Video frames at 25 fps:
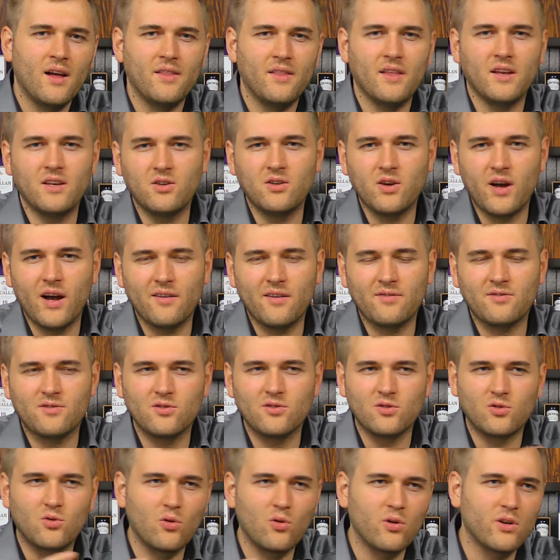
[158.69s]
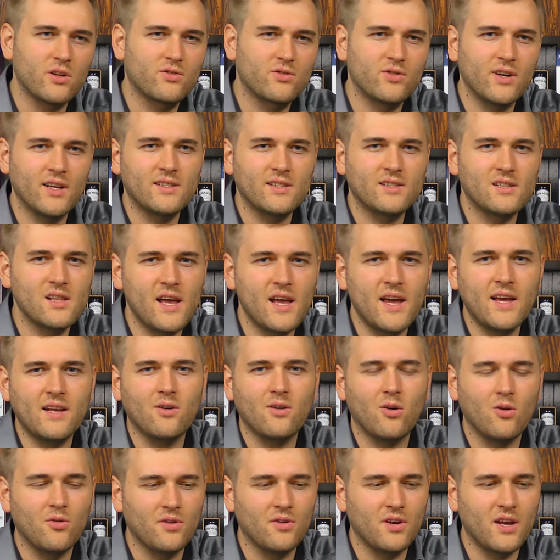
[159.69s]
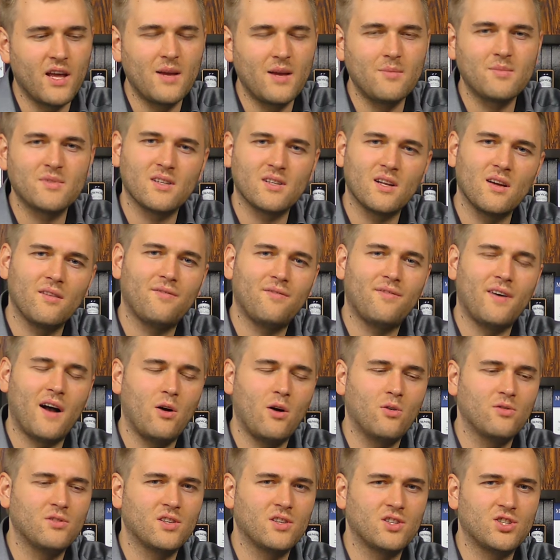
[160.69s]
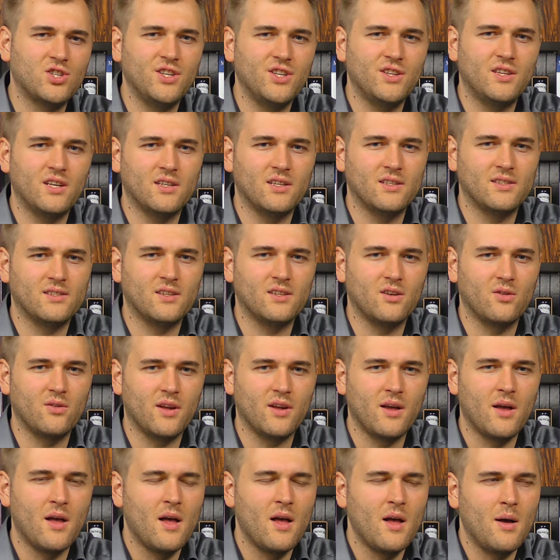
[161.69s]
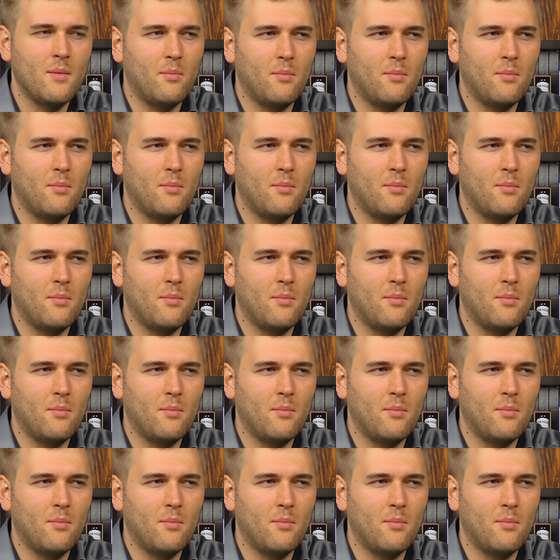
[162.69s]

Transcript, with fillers: And then you have to Google Translate all the names, and I found the Chita Distillery.